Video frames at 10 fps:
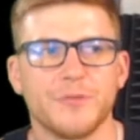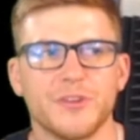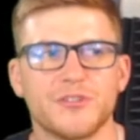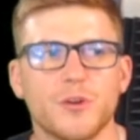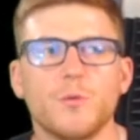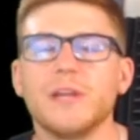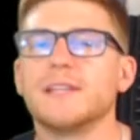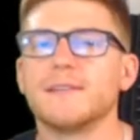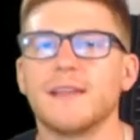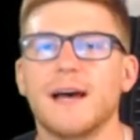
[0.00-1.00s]
so we
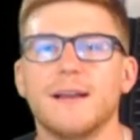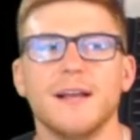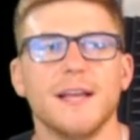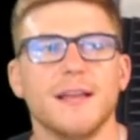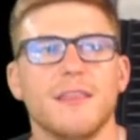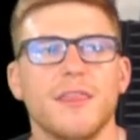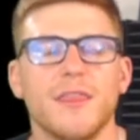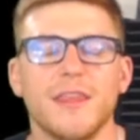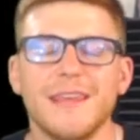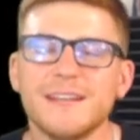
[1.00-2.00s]
did that
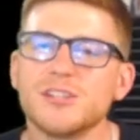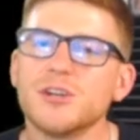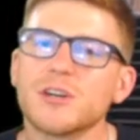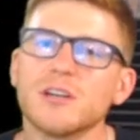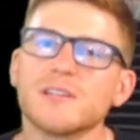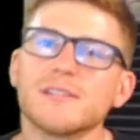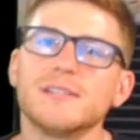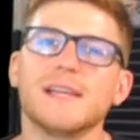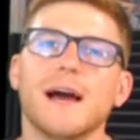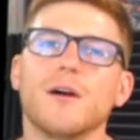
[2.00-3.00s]
it took us
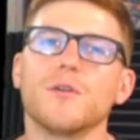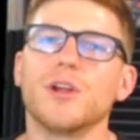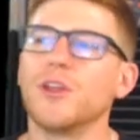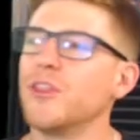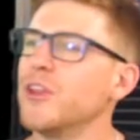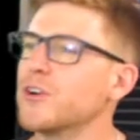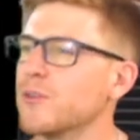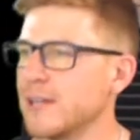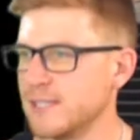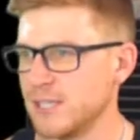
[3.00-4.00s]
down the
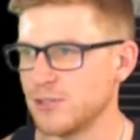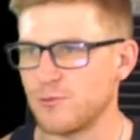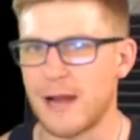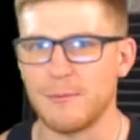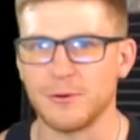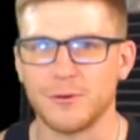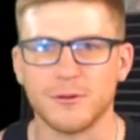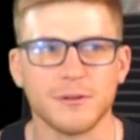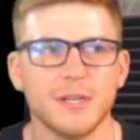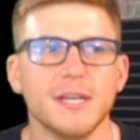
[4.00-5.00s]
craziest rabbit
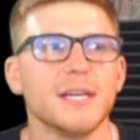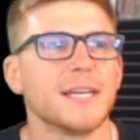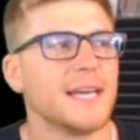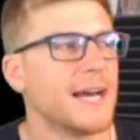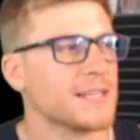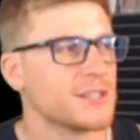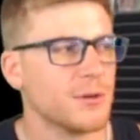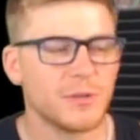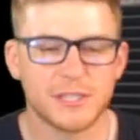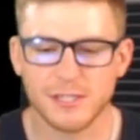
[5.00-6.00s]
hole. Holy cow. Yeah,
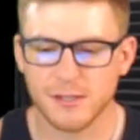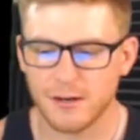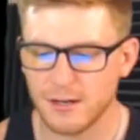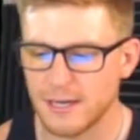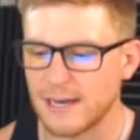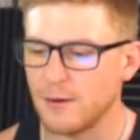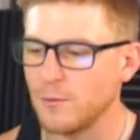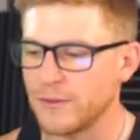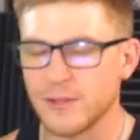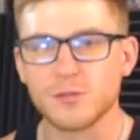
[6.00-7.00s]
so we started out
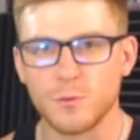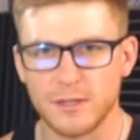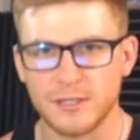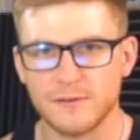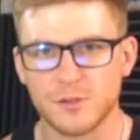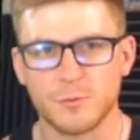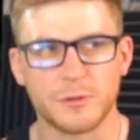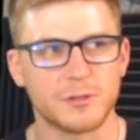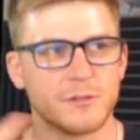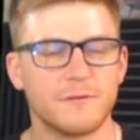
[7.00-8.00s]
with this one individual
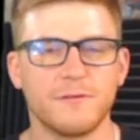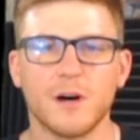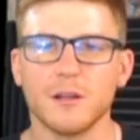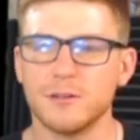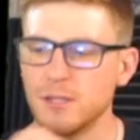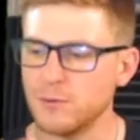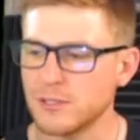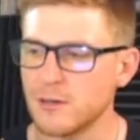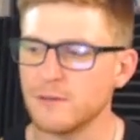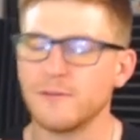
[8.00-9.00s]
person, followed, and we
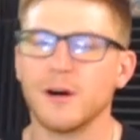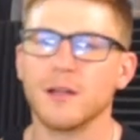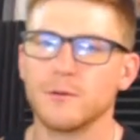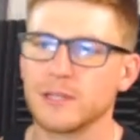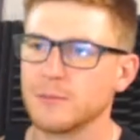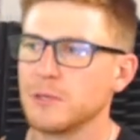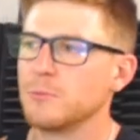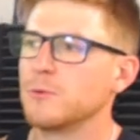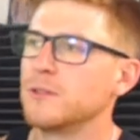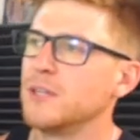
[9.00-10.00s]
started following the
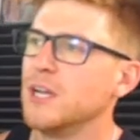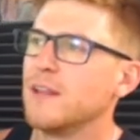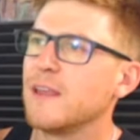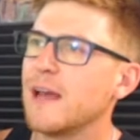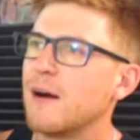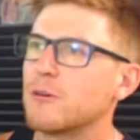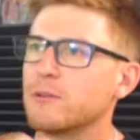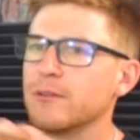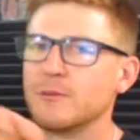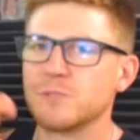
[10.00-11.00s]
people, and the
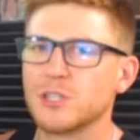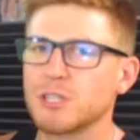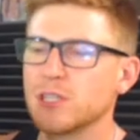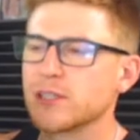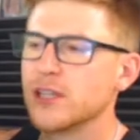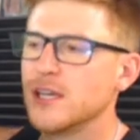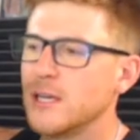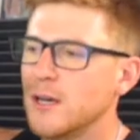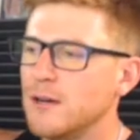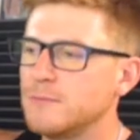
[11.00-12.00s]
algorithm took us
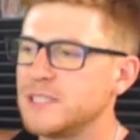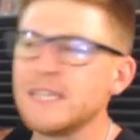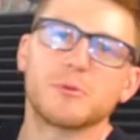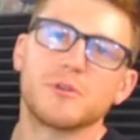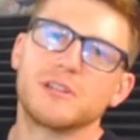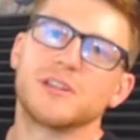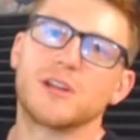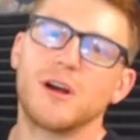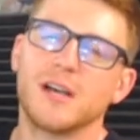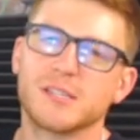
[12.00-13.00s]
um, deeper into the
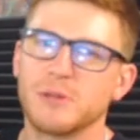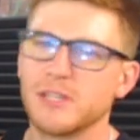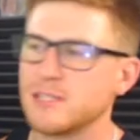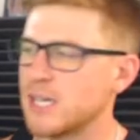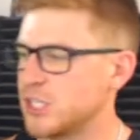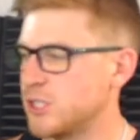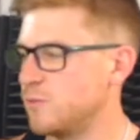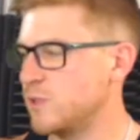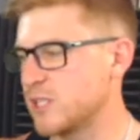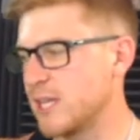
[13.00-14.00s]
cosplay
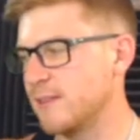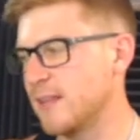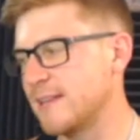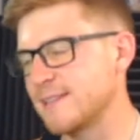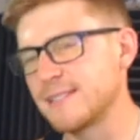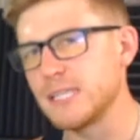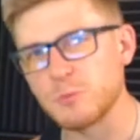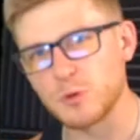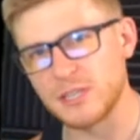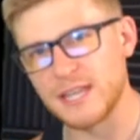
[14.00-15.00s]
section, which then led us
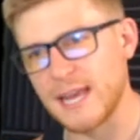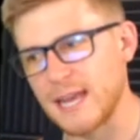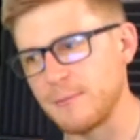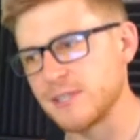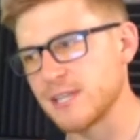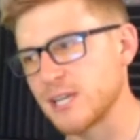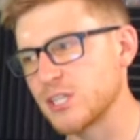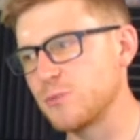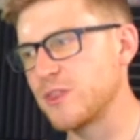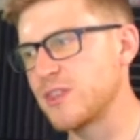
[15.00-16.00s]
deeper into the anime
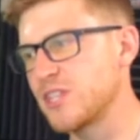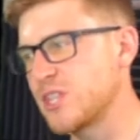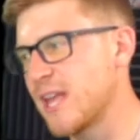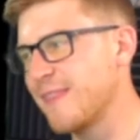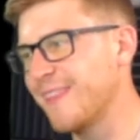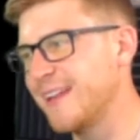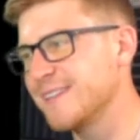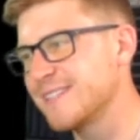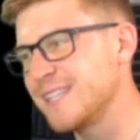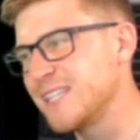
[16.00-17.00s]
section, which then led
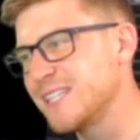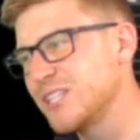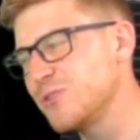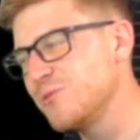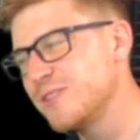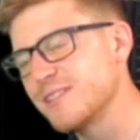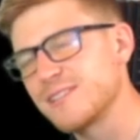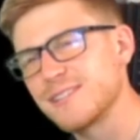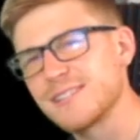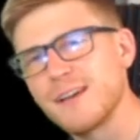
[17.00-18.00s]
us into this
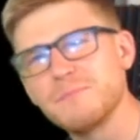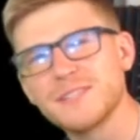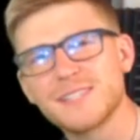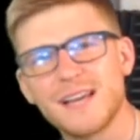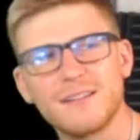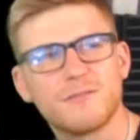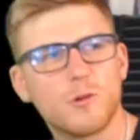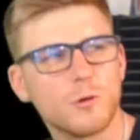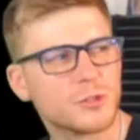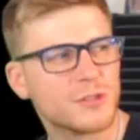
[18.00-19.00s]
subset of
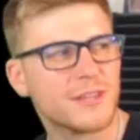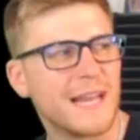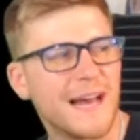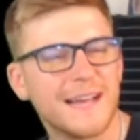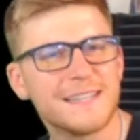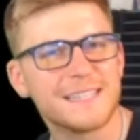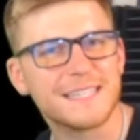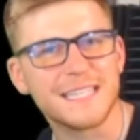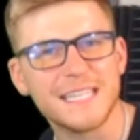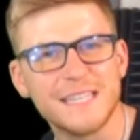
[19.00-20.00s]
culture that I
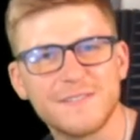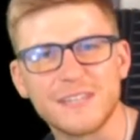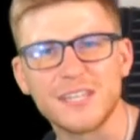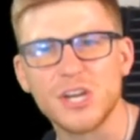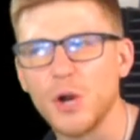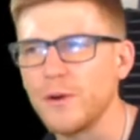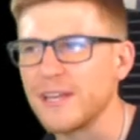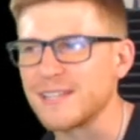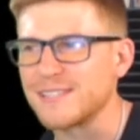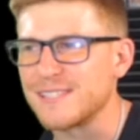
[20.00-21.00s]
didn't even know
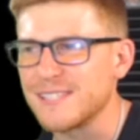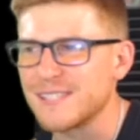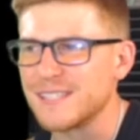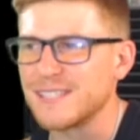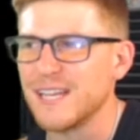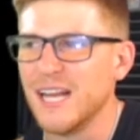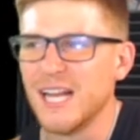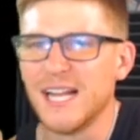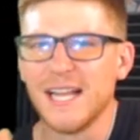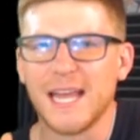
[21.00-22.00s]
existed.
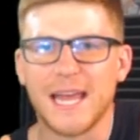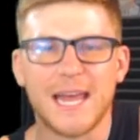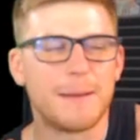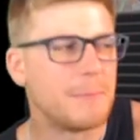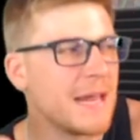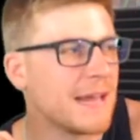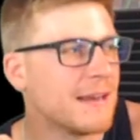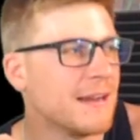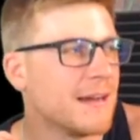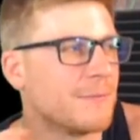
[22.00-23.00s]
And
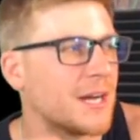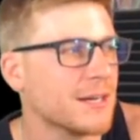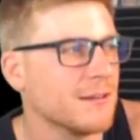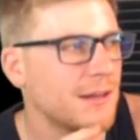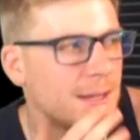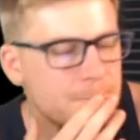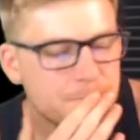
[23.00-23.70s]
man, I'm not gonna lie,